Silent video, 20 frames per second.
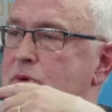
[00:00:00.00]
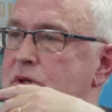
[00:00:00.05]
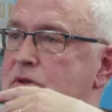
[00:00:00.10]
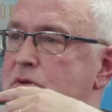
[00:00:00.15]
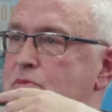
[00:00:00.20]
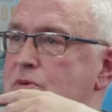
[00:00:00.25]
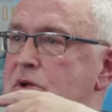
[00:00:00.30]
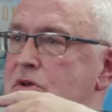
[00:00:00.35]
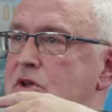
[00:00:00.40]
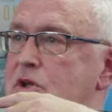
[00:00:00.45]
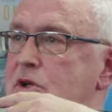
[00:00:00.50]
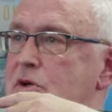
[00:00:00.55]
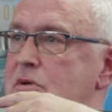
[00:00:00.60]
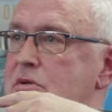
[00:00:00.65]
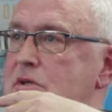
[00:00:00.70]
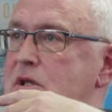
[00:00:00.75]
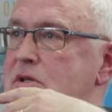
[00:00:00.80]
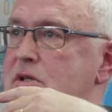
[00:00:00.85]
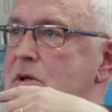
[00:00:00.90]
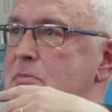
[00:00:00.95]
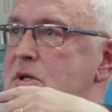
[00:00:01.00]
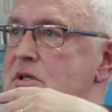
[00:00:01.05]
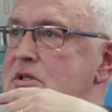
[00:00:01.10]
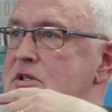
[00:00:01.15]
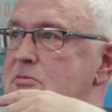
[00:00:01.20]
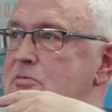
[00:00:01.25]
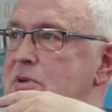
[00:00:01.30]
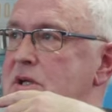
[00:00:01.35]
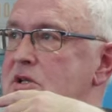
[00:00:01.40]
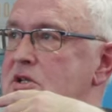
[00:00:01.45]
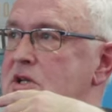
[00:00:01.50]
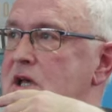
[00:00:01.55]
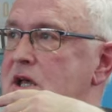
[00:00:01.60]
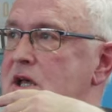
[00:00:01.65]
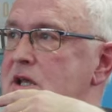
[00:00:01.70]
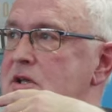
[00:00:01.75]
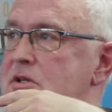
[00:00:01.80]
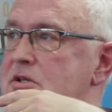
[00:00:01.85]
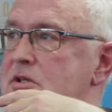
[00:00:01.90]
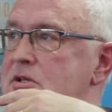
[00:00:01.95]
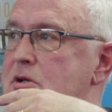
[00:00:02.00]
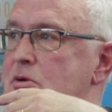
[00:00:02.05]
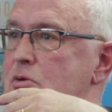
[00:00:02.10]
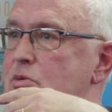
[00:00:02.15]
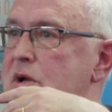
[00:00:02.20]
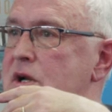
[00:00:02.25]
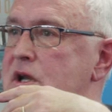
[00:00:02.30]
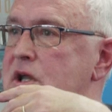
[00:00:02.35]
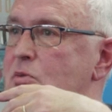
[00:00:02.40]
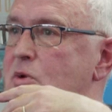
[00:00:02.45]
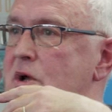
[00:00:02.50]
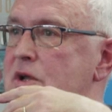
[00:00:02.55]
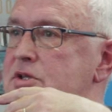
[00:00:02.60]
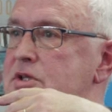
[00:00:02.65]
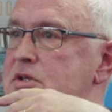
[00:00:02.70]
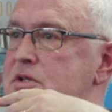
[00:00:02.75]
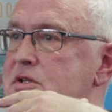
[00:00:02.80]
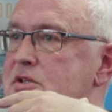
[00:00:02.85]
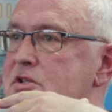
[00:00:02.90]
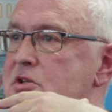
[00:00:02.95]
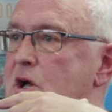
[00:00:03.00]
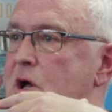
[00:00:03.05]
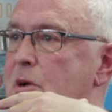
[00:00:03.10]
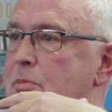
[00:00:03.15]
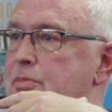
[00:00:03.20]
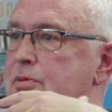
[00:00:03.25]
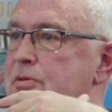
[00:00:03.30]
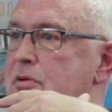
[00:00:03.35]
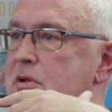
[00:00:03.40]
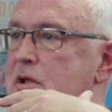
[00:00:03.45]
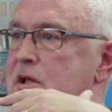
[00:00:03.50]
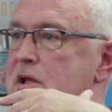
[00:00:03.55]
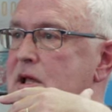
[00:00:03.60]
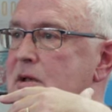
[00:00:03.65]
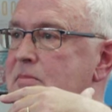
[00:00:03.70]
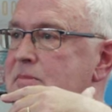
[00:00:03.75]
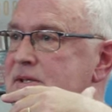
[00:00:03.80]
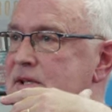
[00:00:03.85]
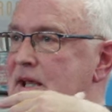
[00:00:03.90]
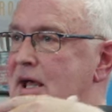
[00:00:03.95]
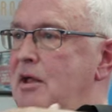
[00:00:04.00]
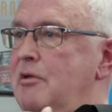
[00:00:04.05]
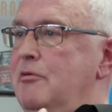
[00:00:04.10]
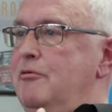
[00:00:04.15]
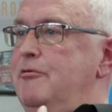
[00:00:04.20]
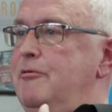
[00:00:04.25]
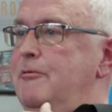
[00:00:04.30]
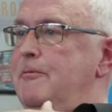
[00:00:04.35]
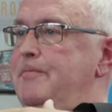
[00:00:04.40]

with, with Hugh that there must have been days when he wanted to stop himself.